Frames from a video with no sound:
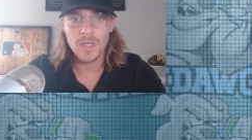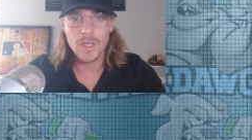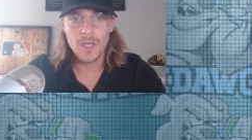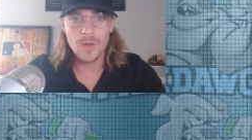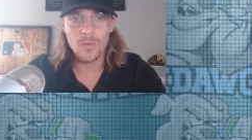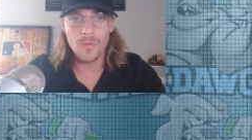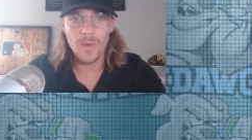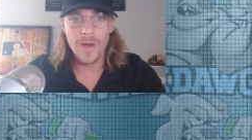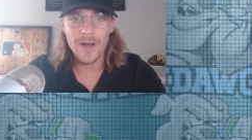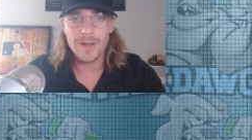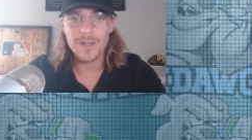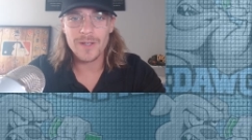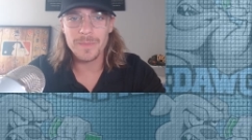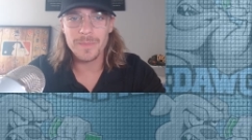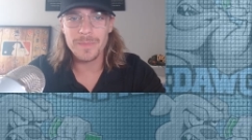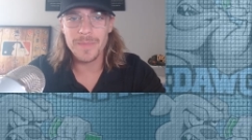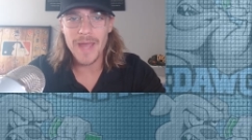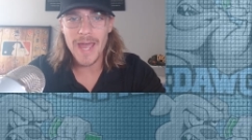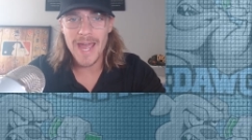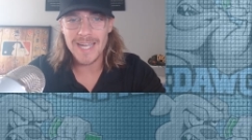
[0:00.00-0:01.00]

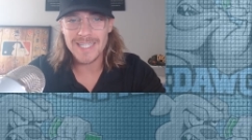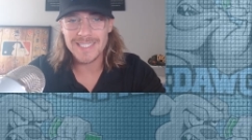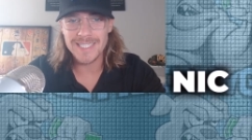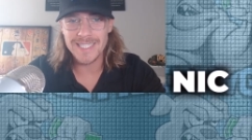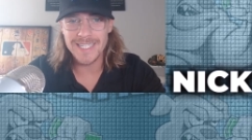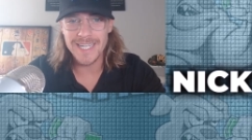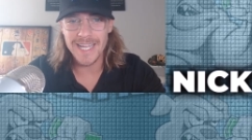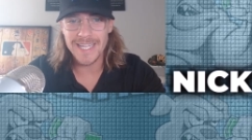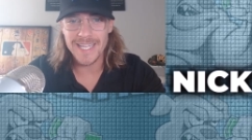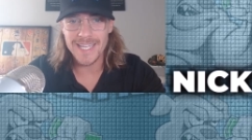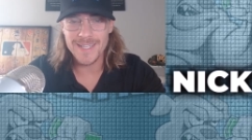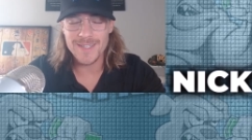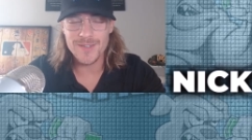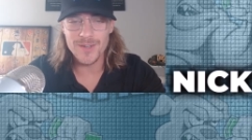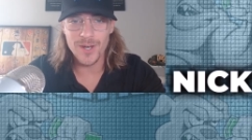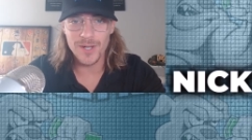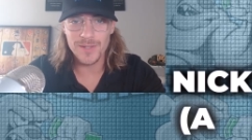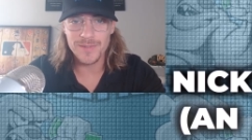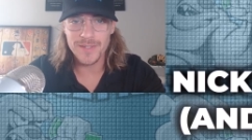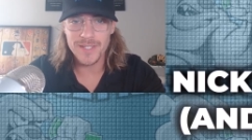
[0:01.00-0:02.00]
Welcome back to Nicky's
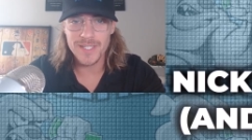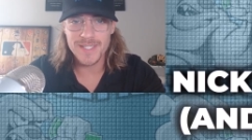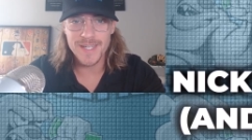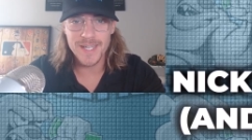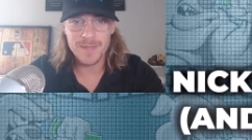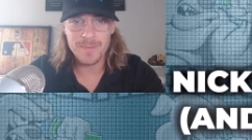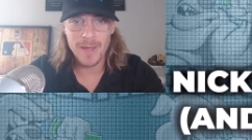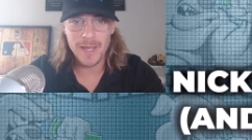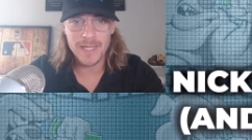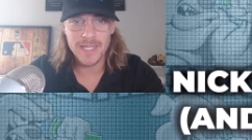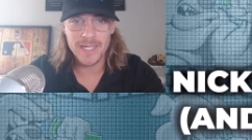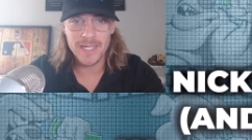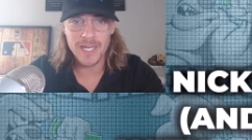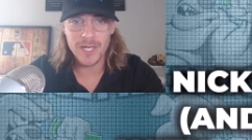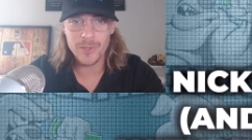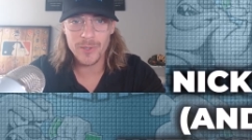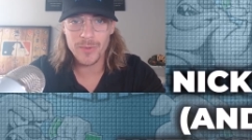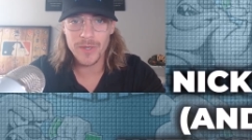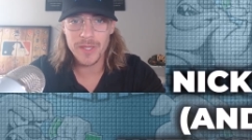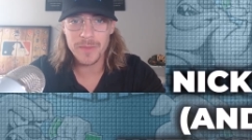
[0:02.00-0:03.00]
Nerfies. Nick Mackin
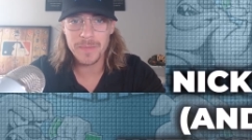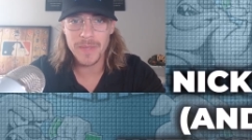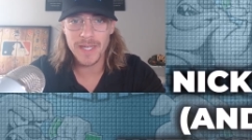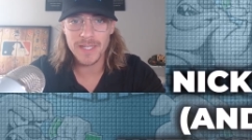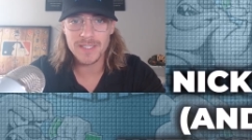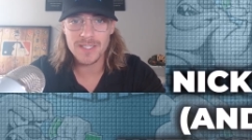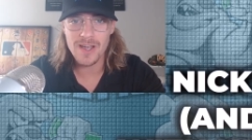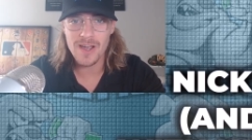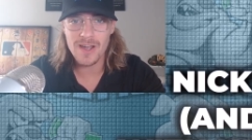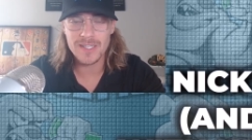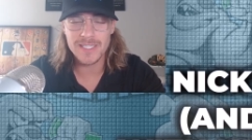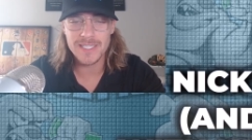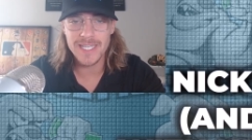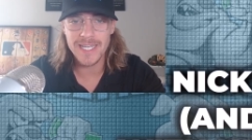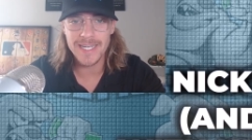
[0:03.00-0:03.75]
here with Pick Dogs.